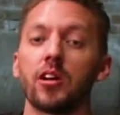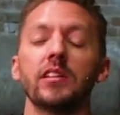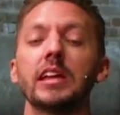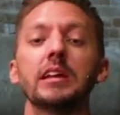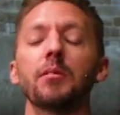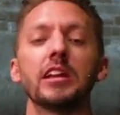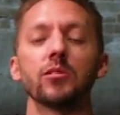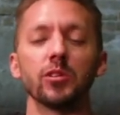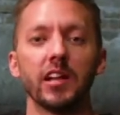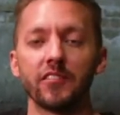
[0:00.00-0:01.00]
can anybody in
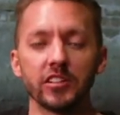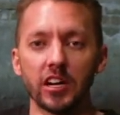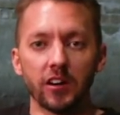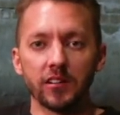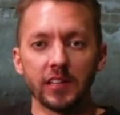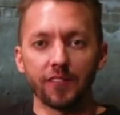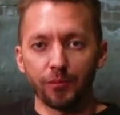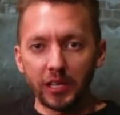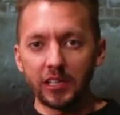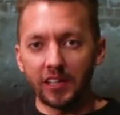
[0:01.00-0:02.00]
the world ever know
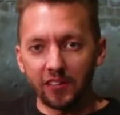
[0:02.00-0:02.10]
if we,